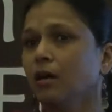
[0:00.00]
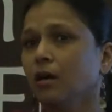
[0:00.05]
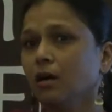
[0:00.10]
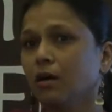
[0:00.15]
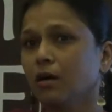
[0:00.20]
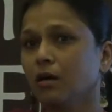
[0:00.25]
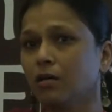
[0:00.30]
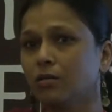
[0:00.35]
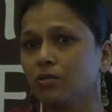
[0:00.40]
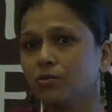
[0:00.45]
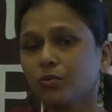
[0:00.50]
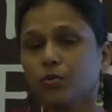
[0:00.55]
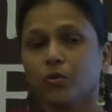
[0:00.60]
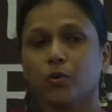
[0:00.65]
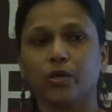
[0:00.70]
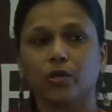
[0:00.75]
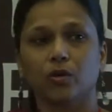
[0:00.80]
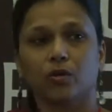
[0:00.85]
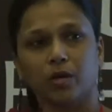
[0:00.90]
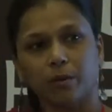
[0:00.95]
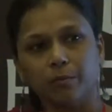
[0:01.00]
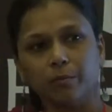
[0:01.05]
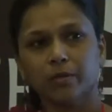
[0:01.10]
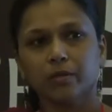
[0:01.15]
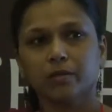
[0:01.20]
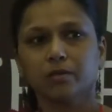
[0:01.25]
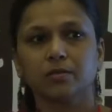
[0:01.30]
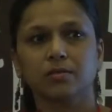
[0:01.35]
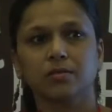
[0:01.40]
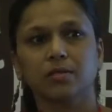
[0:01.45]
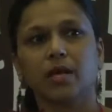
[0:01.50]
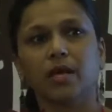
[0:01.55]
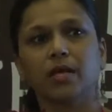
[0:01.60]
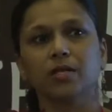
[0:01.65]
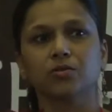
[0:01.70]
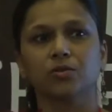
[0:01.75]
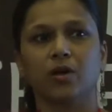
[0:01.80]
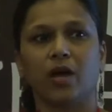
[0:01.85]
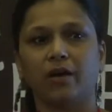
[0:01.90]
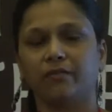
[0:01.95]
to knowing your numbers,
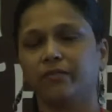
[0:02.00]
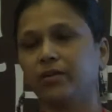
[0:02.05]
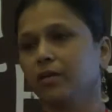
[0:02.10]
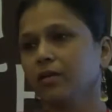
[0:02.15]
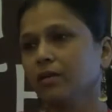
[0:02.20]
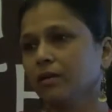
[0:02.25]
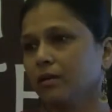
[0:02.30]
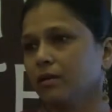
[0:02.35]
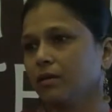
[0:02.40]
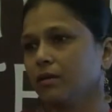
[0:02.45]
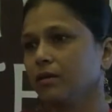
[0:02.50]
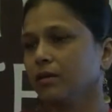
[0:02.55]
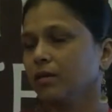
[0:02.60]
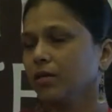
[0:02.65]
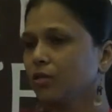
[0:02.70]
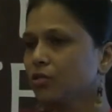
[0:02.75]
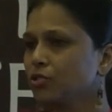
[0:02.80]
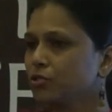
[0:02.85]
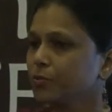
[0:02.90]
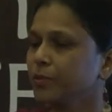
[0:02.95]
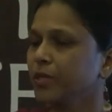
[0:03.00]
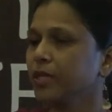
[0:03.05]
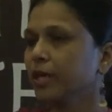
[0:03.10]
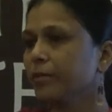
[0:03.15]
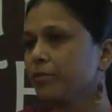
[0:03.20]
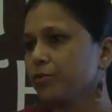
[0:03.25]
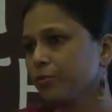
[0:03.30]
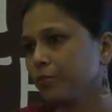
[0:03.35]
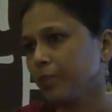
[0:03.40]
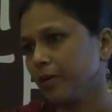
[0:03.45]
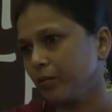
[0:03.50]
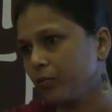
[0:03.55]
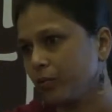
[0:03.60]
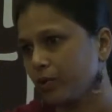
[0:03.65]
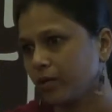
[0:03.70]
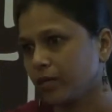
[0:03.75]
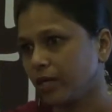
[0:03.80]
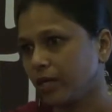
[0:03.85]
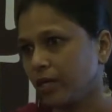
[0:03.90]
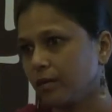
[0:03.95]
and to having, to being able to play
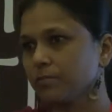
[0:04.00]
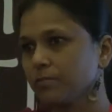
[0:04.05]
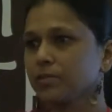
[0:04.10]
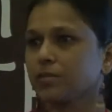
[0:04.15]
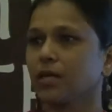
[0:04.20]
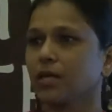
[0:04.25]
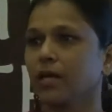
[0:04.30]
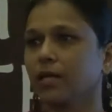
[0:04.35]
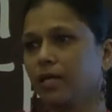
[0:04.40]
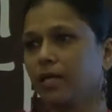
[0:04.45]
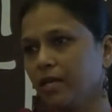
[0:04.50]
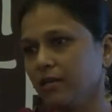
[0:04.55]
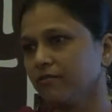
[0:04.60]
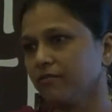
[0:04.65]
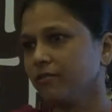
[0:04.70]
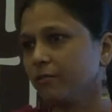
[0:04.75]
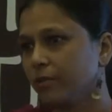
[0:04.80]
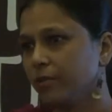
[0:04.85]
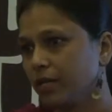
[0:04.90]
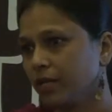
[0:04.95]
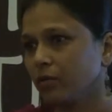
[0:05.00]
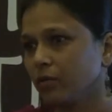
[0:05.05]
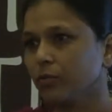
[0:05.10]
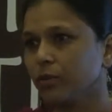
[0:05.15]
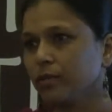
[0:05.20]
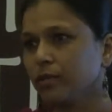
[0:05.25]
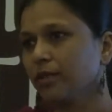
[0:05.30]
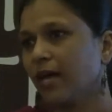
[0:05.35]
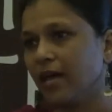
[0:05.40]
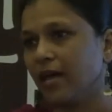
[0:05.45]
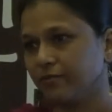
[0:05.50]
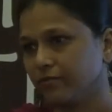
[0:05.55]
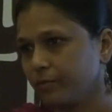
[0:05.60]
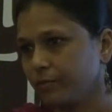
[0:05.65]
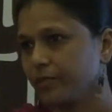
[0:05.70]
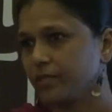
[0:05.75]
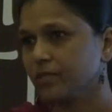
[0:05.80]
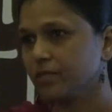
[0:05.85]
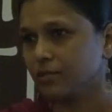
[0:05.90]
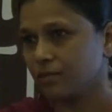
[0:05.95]
word games and getting familiar with
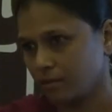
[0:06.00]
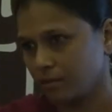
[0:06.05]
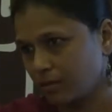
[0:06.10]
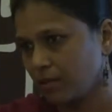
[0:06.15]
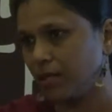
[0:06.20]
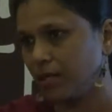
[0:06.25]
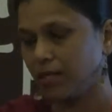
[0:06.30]
alphabets,